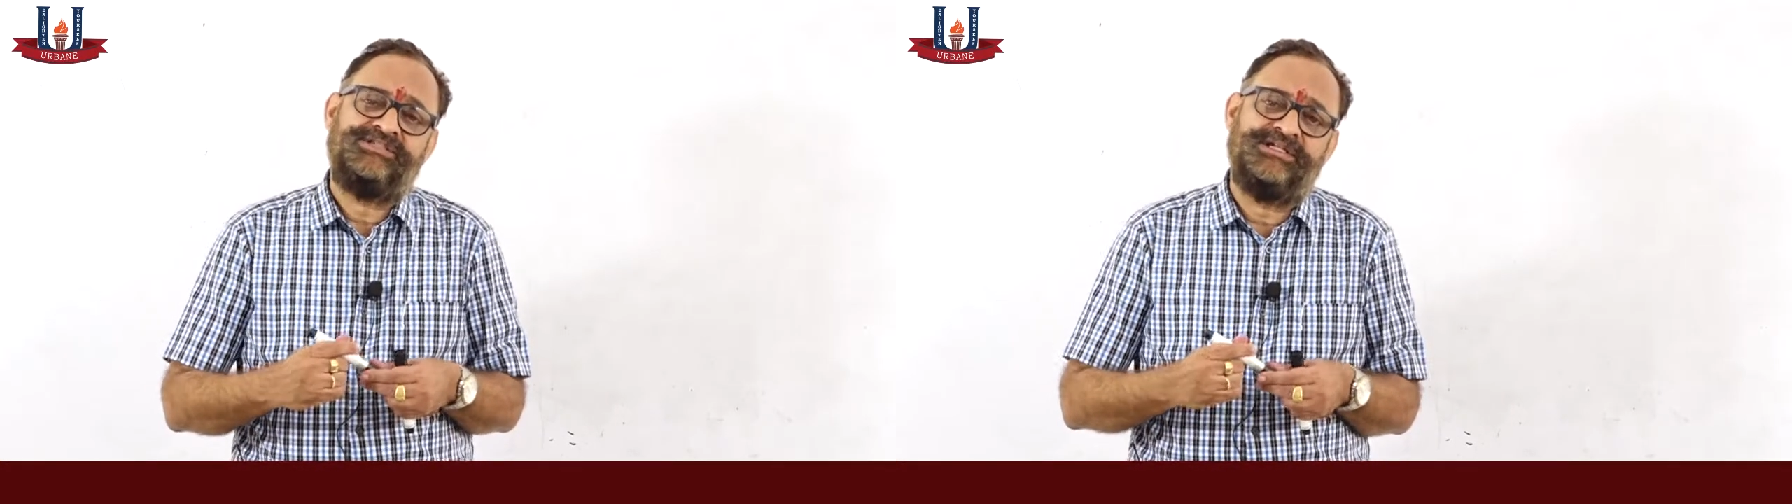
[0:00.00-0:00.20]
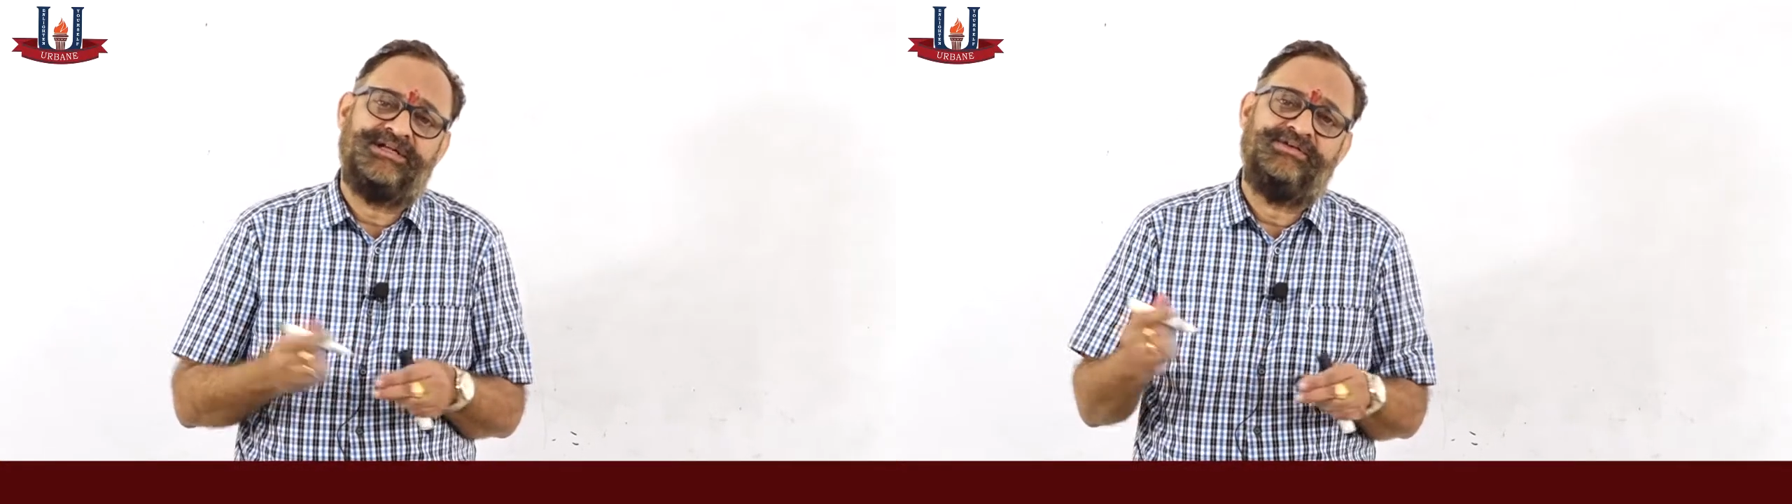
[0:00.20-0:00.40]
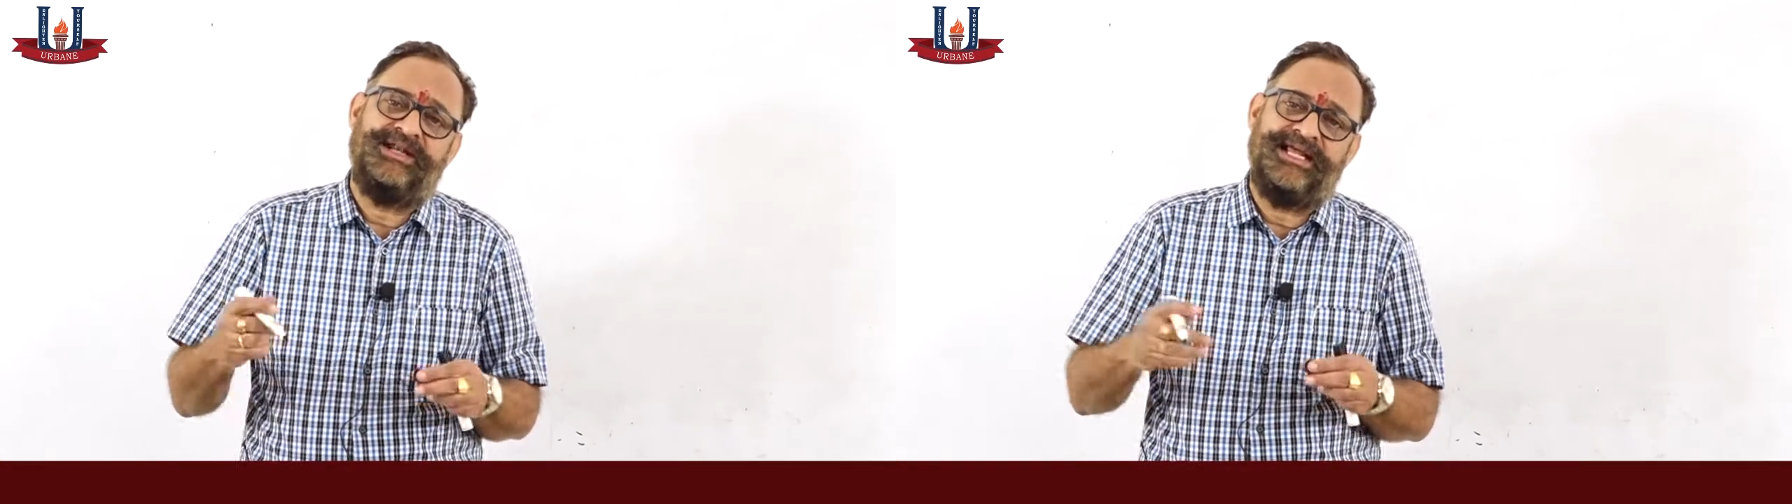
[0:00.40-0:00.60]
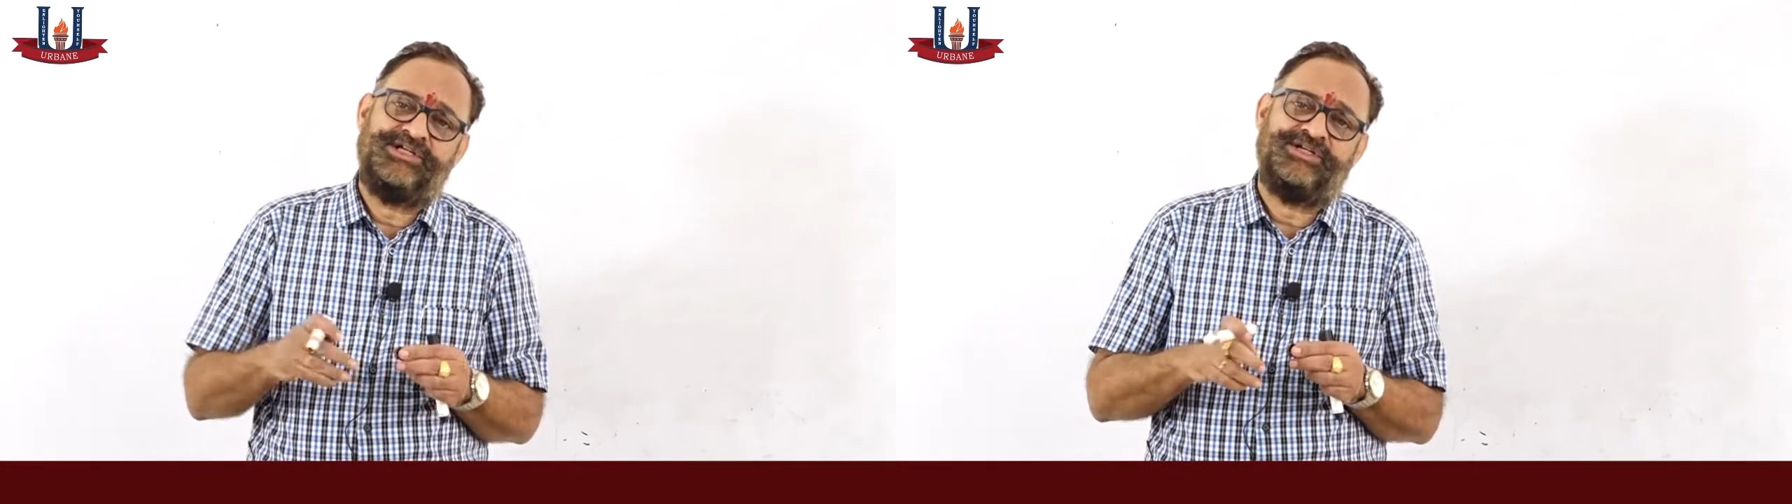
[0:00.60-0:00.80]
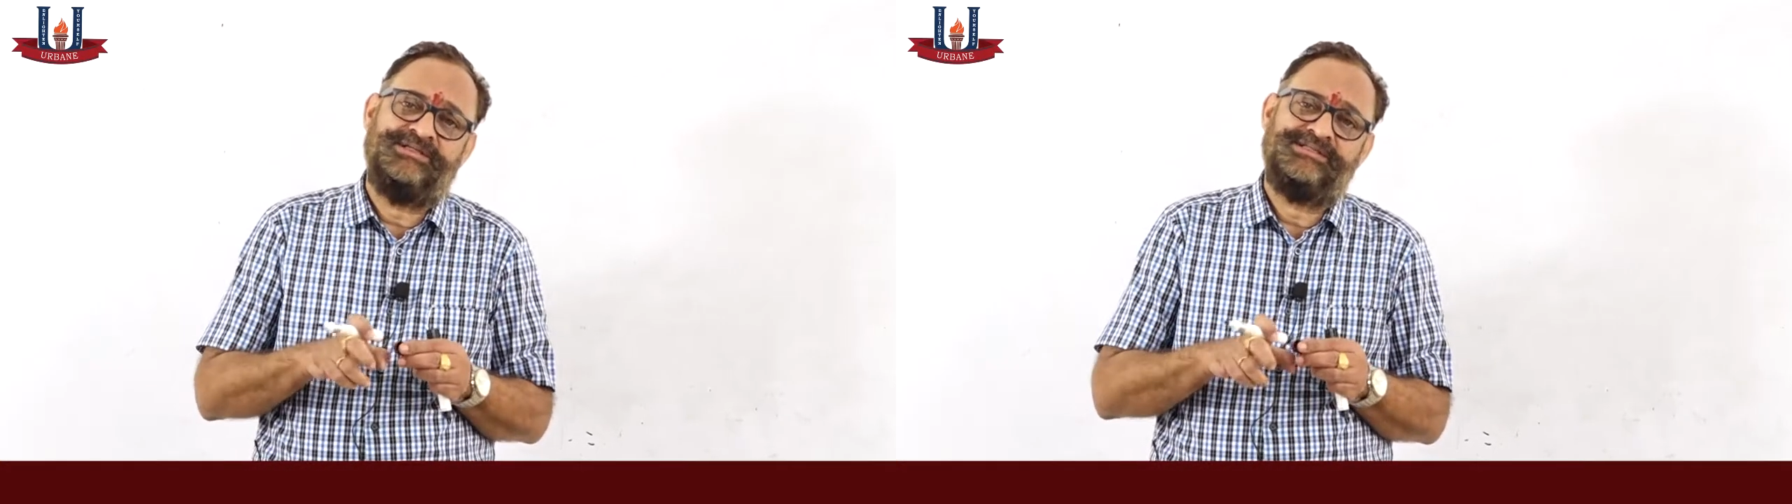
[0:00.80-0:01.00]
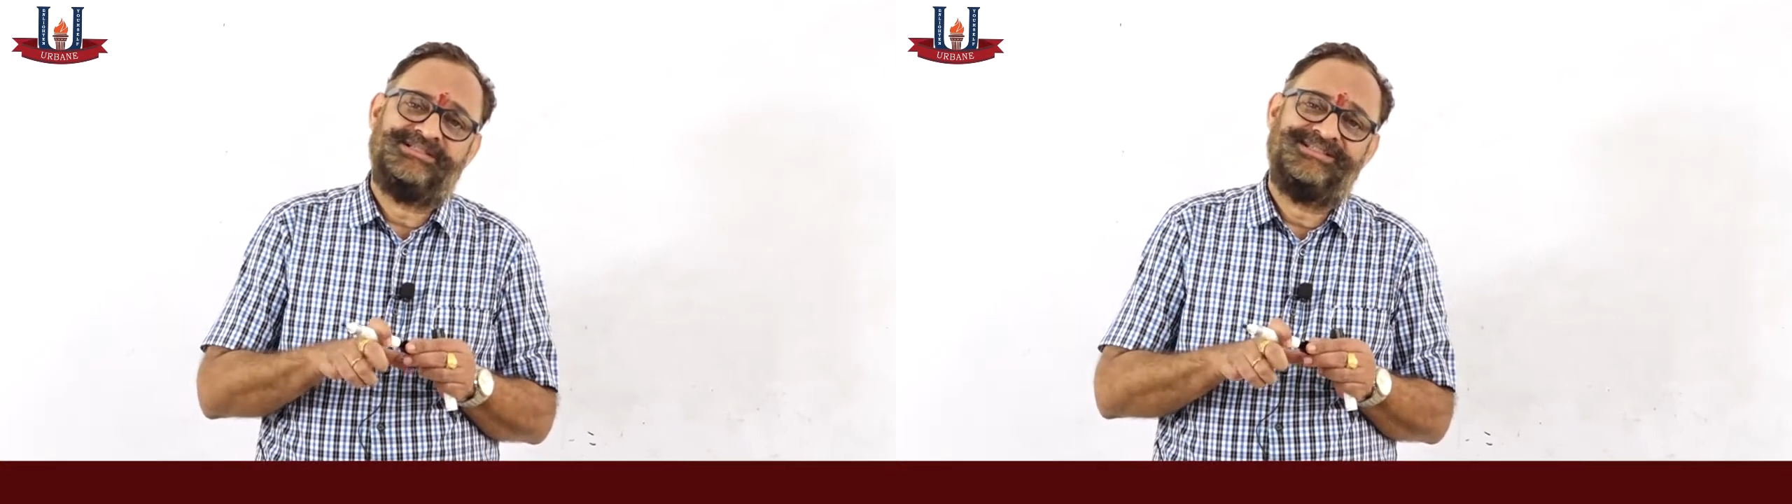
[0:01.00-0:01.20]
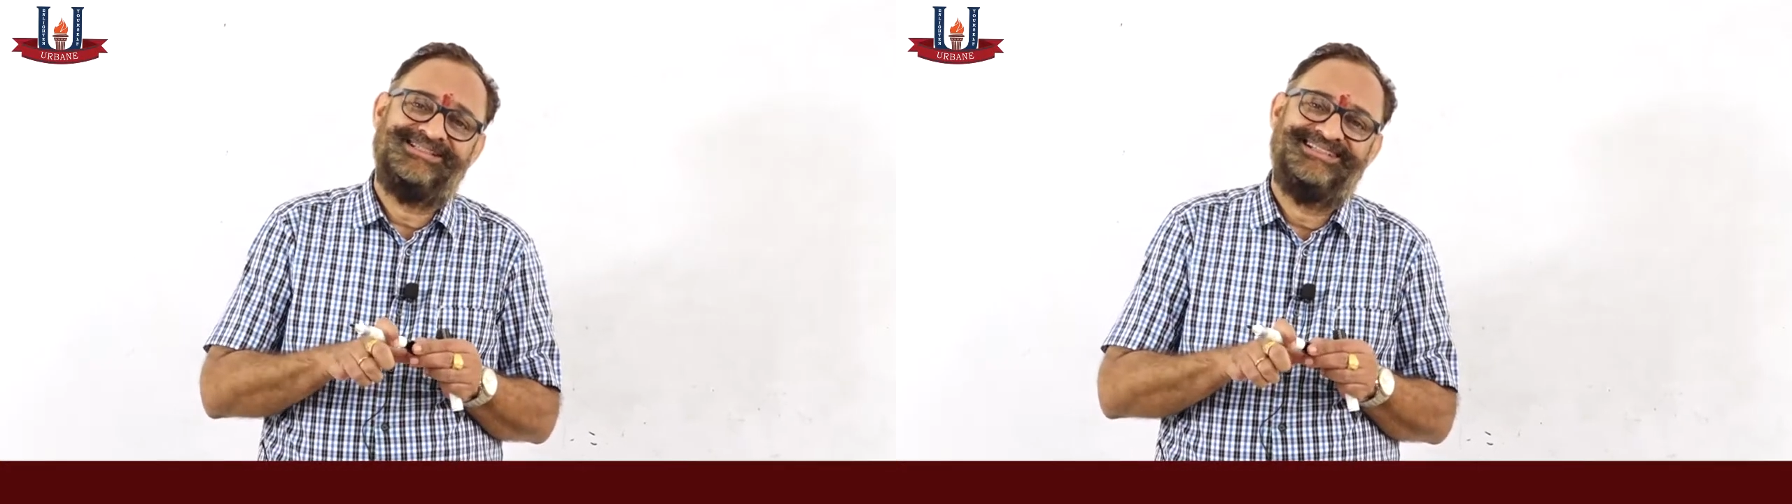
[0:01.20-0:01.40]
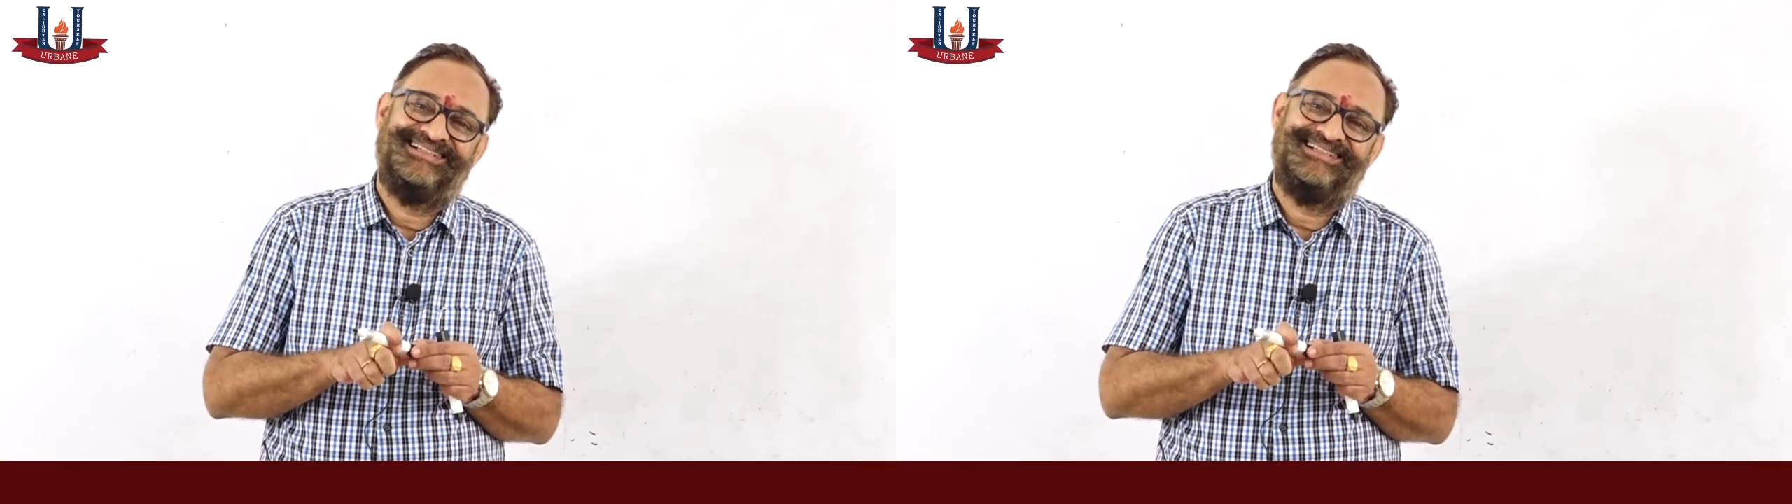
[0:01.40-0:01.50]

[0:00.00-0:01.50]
certain relations